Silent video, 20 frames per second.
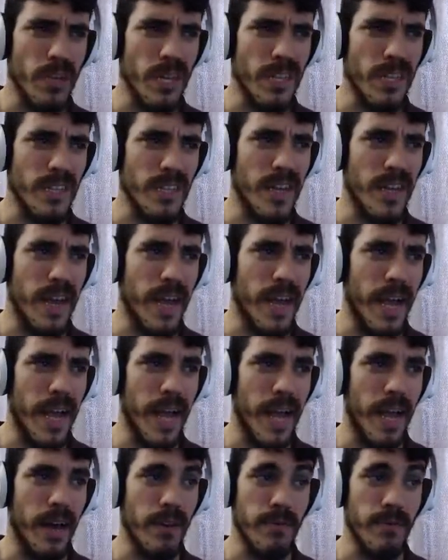idea I
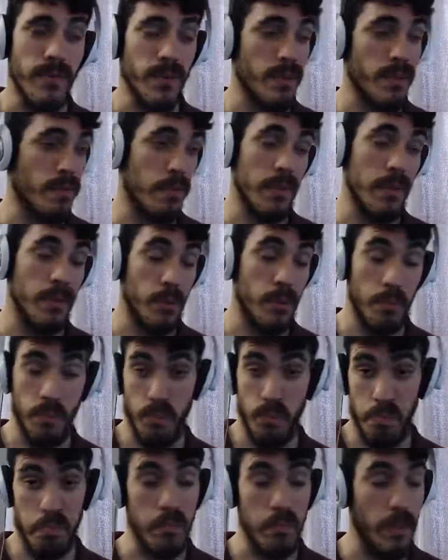have, it's
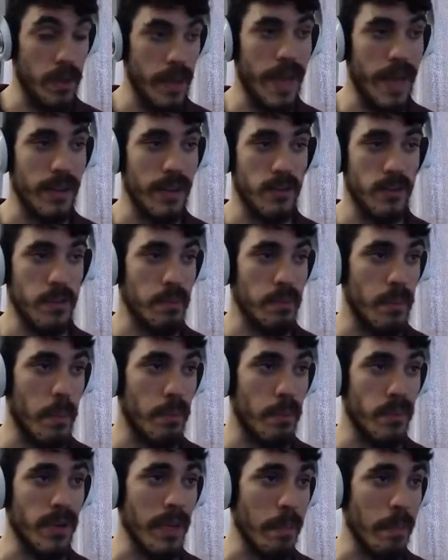actually a
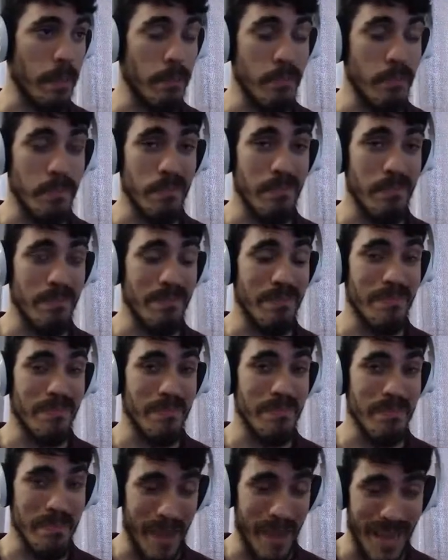pretty
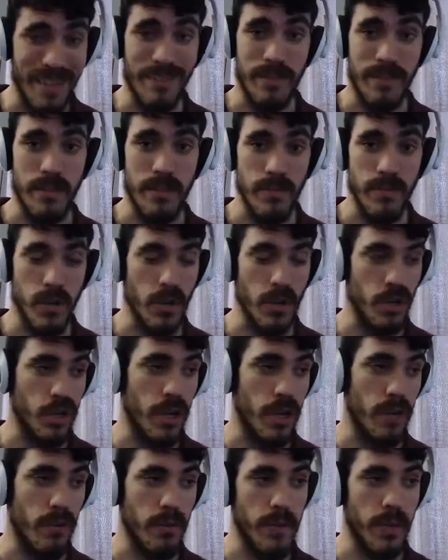massive general